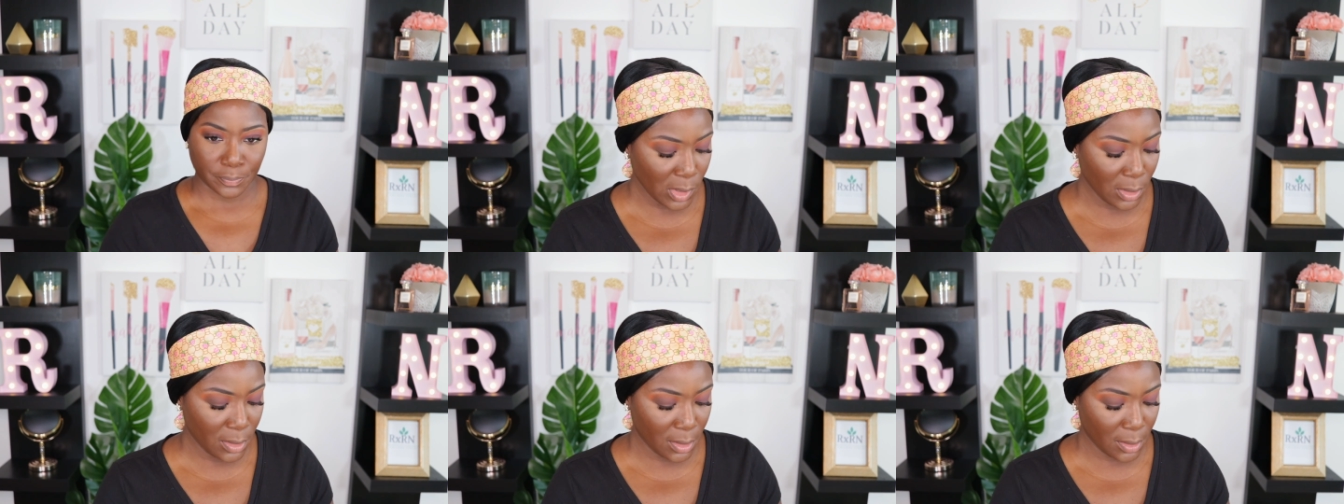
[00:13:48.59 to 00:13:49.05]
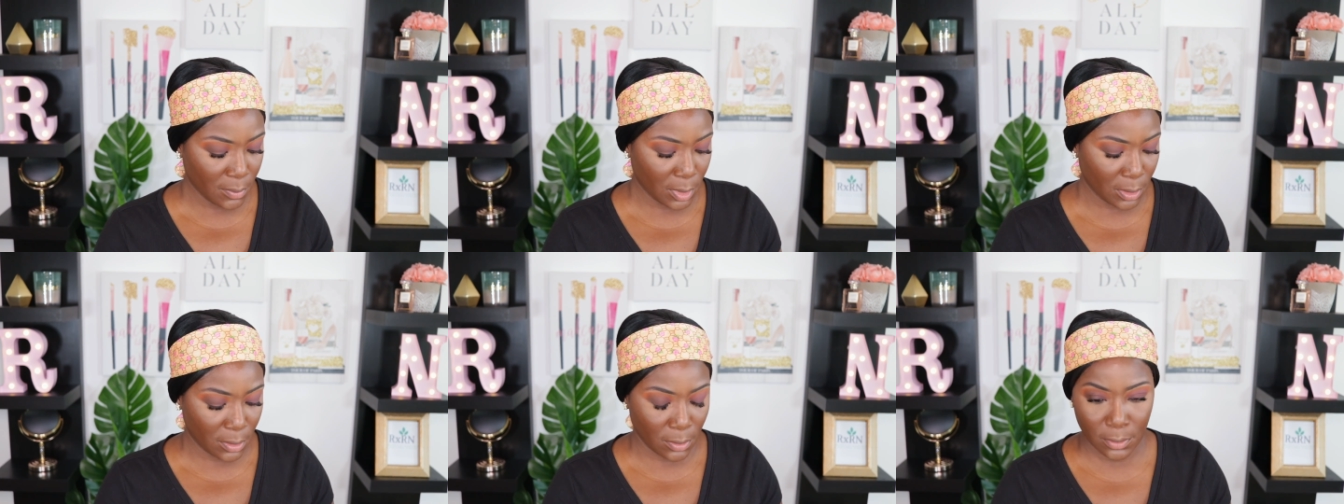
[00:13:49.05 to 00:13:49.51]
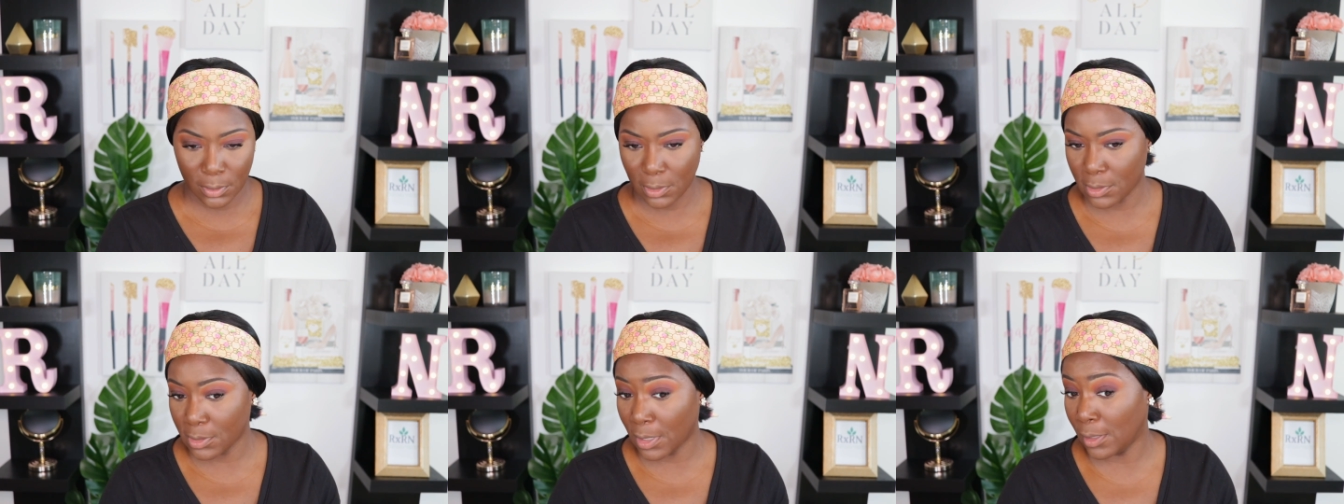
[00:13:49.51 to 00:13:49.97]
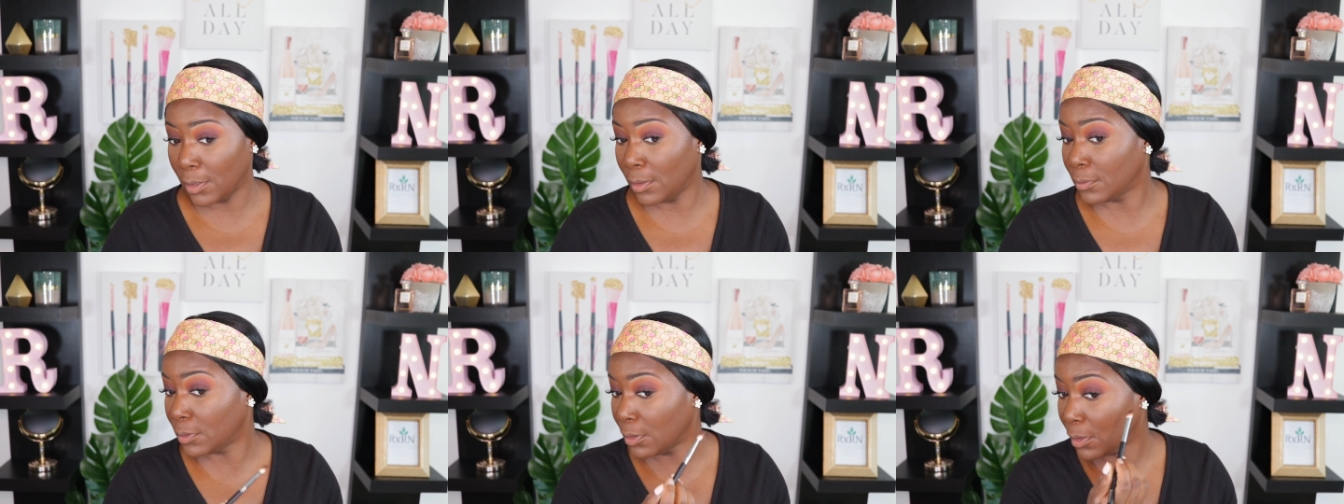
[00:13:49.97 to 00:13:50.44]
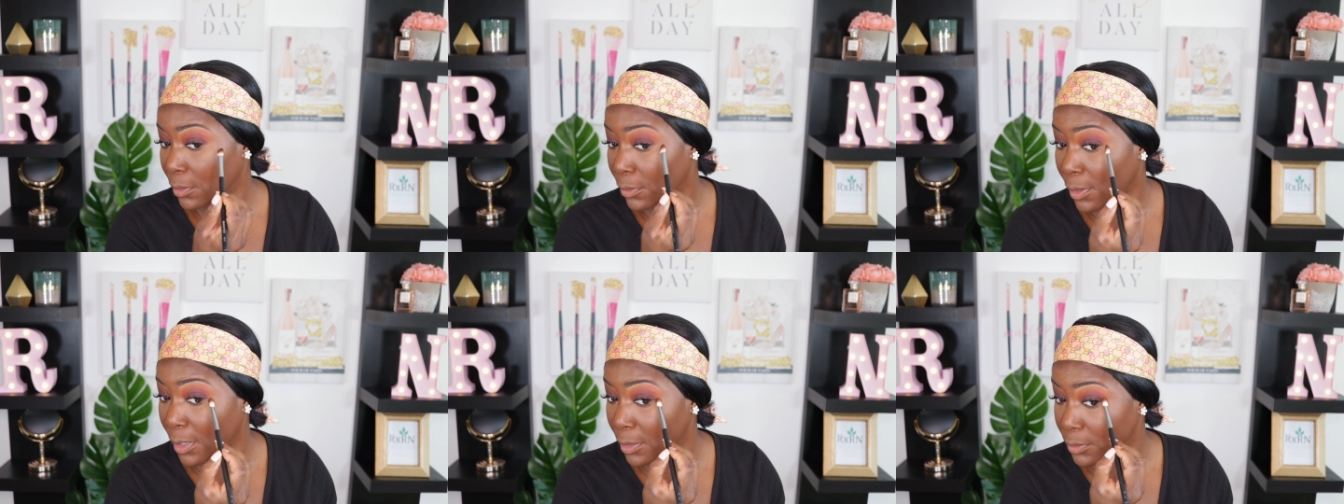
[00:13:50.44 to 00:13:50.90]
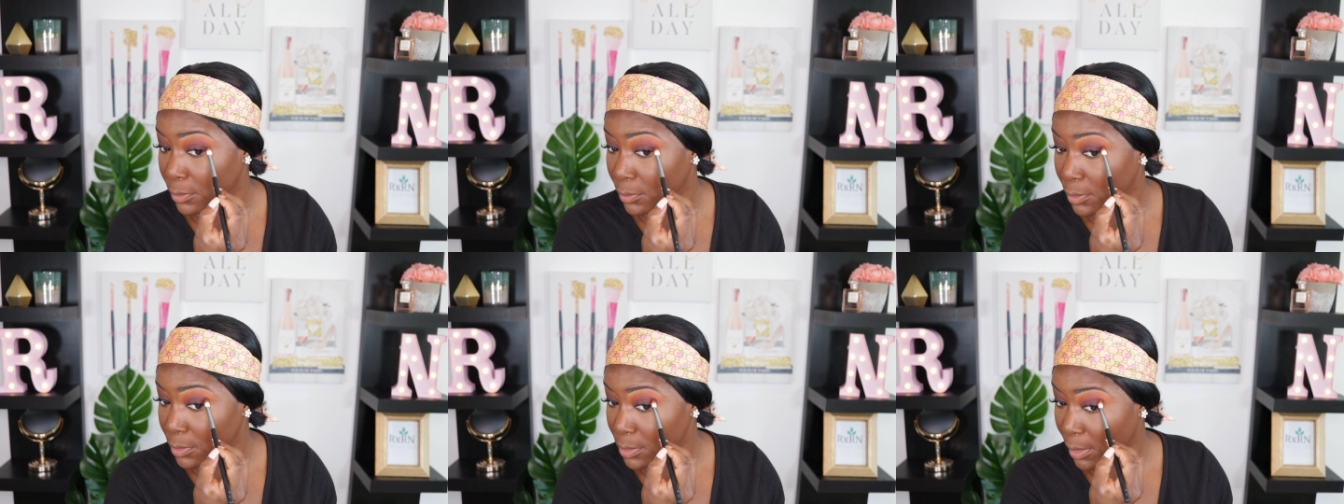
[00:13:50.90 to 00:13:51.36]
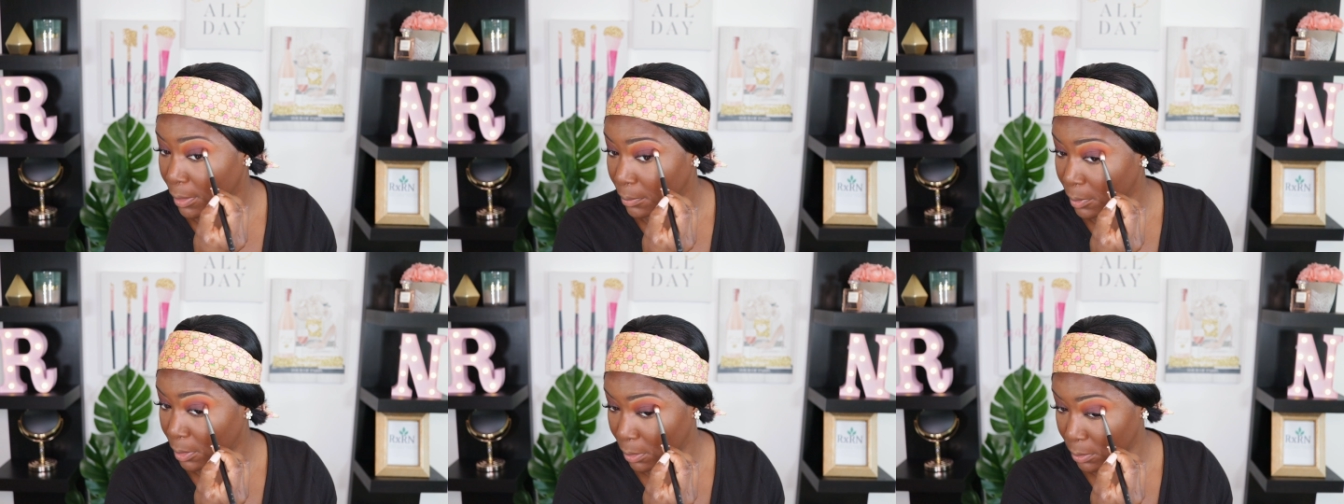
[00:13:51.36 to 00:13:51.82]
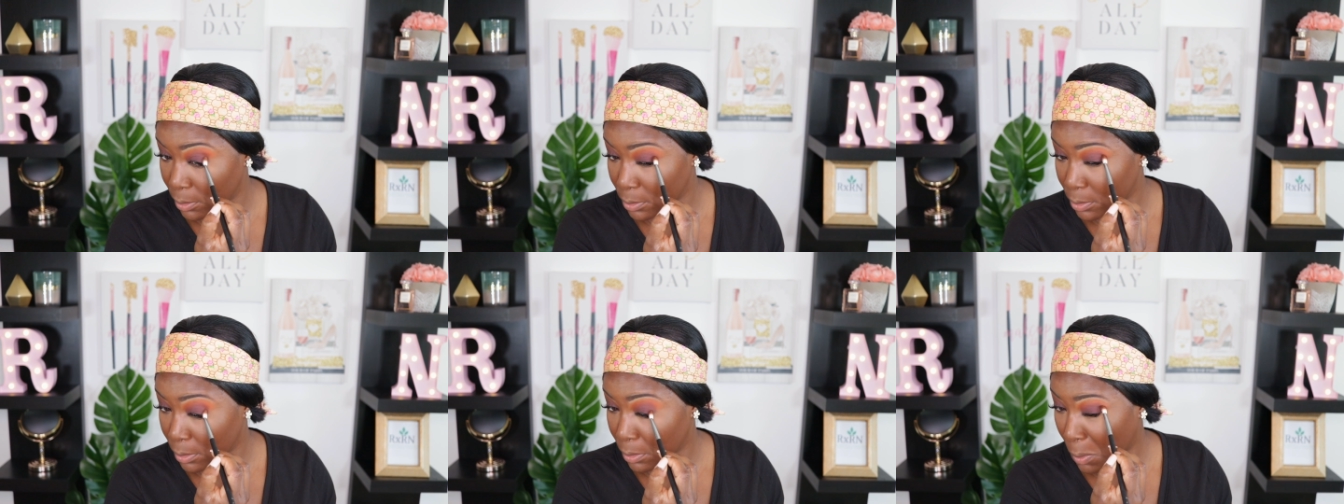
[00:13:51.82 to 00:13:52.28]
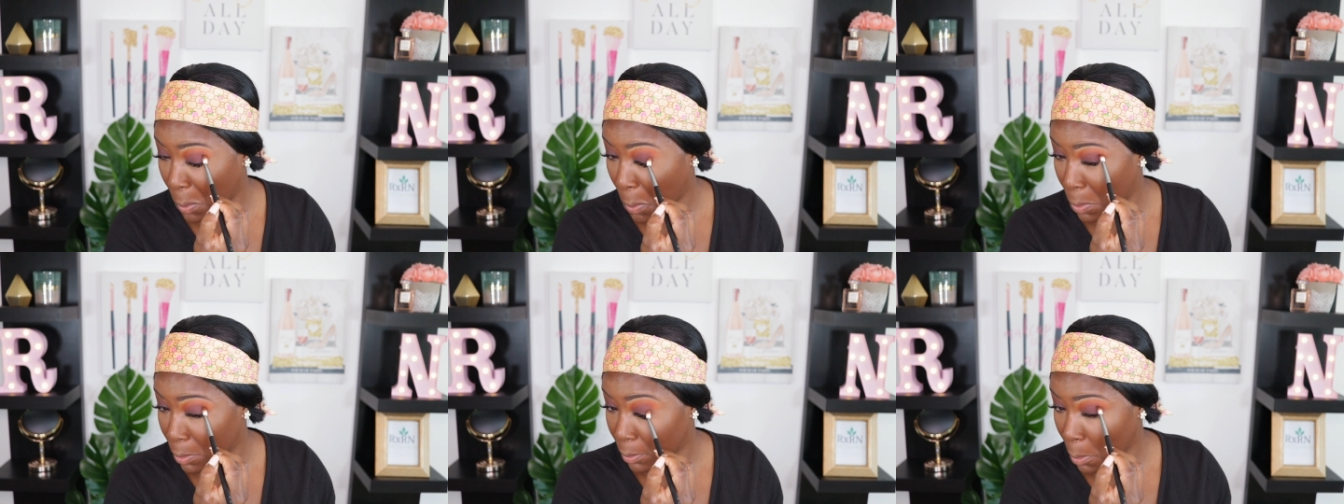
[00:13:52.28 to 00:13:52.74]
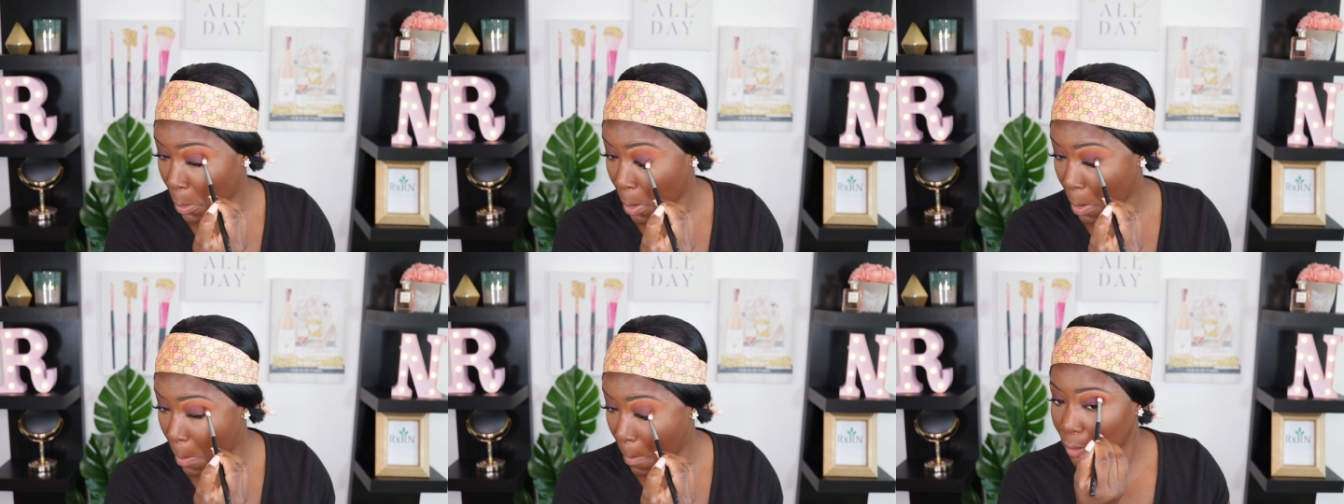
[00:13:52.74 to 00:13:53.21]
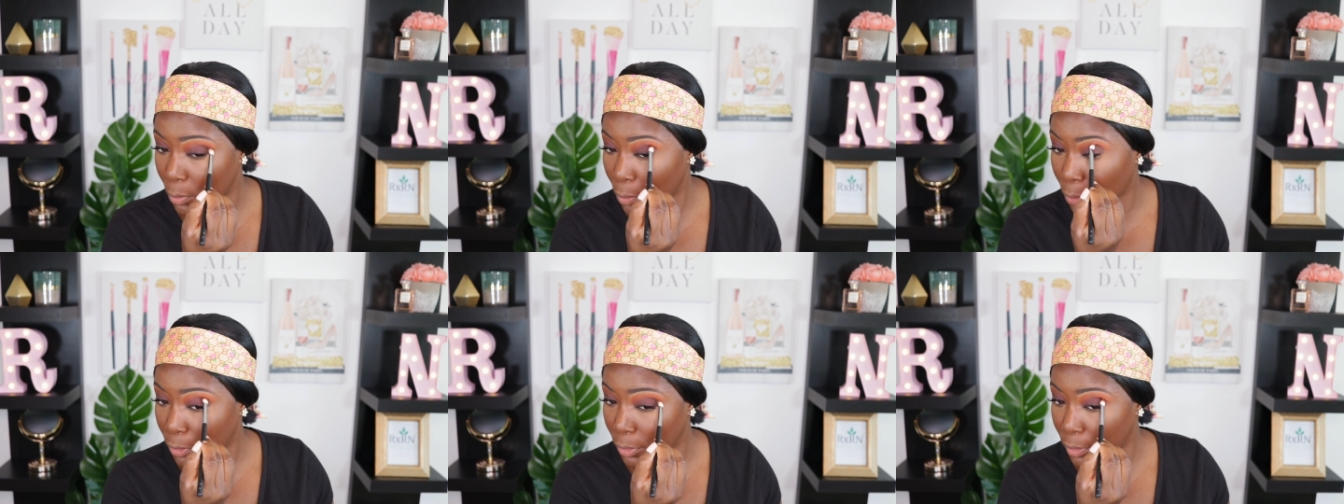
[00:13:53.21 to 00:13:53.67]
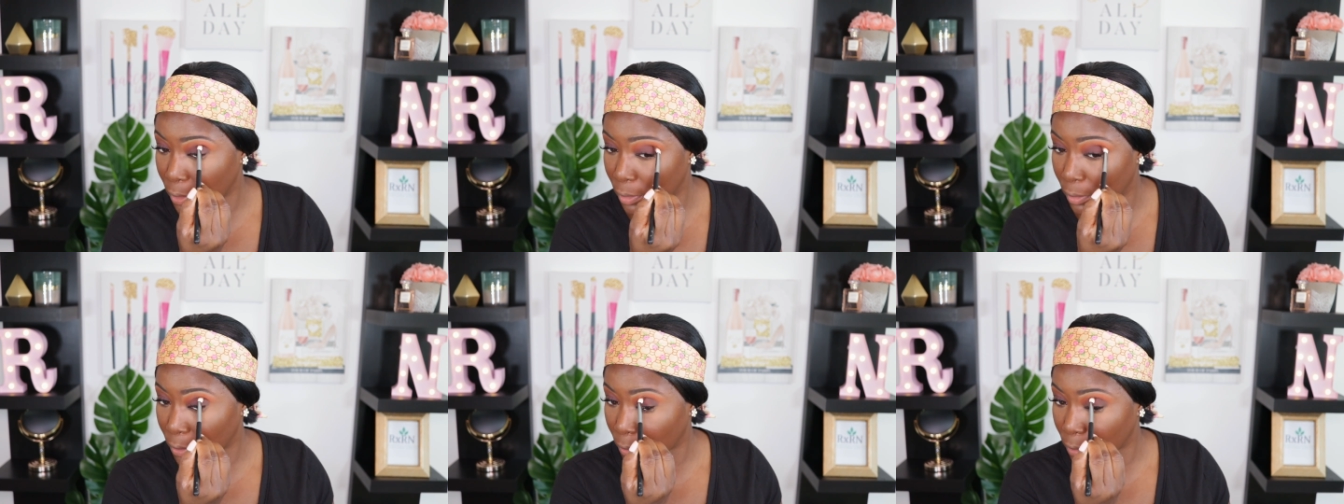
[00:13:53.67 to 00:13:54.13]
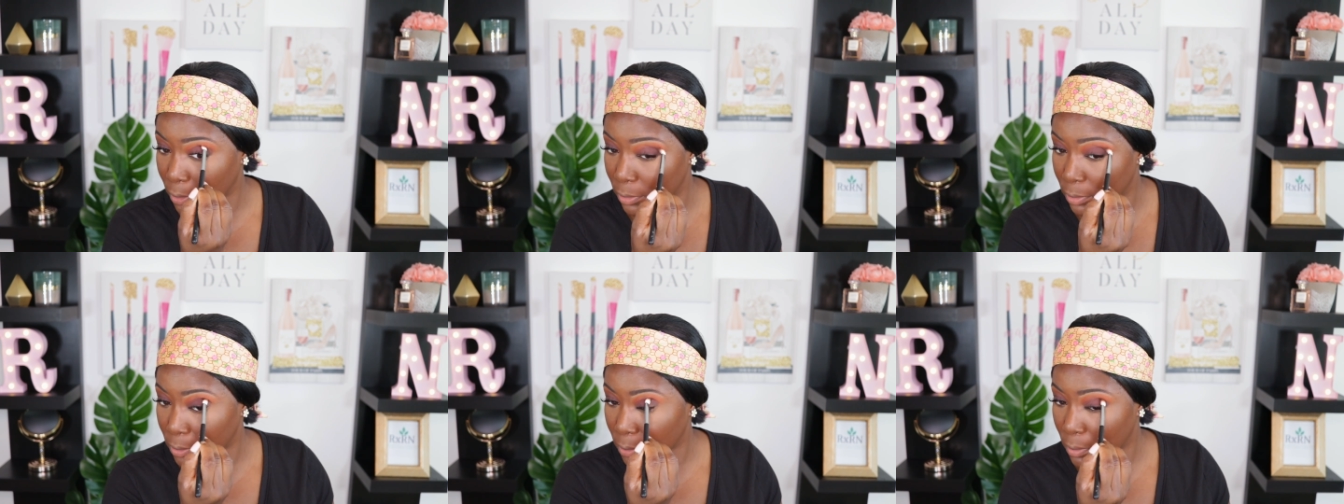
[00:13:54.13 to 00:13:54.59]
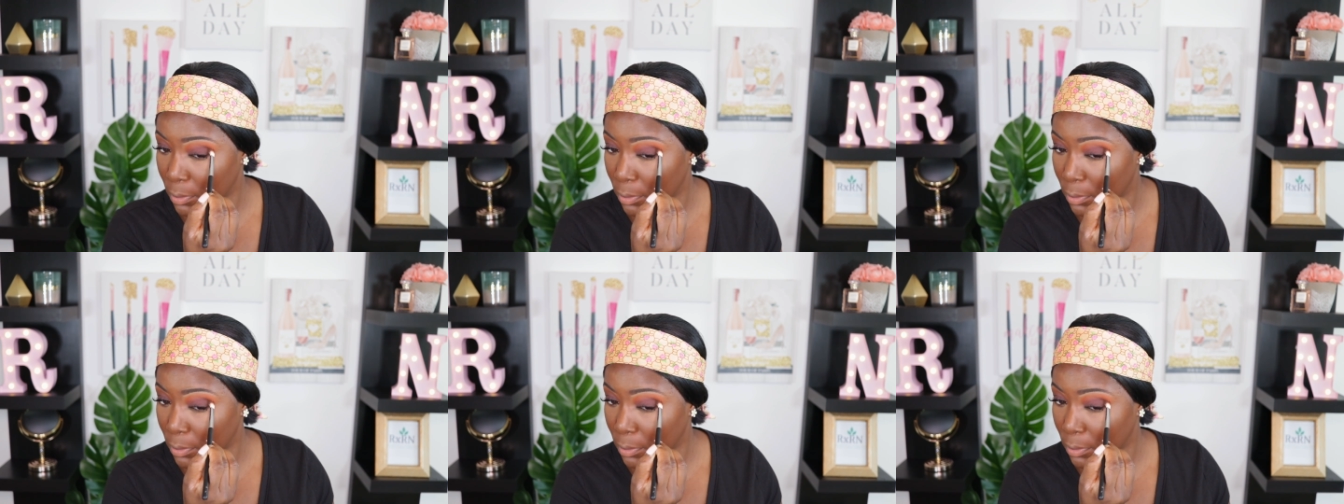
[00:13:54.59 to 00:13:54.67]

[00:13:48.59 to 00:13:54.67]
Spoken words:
And then I'm going to go on the other eye and do the same thing, just in the corner and in the crease.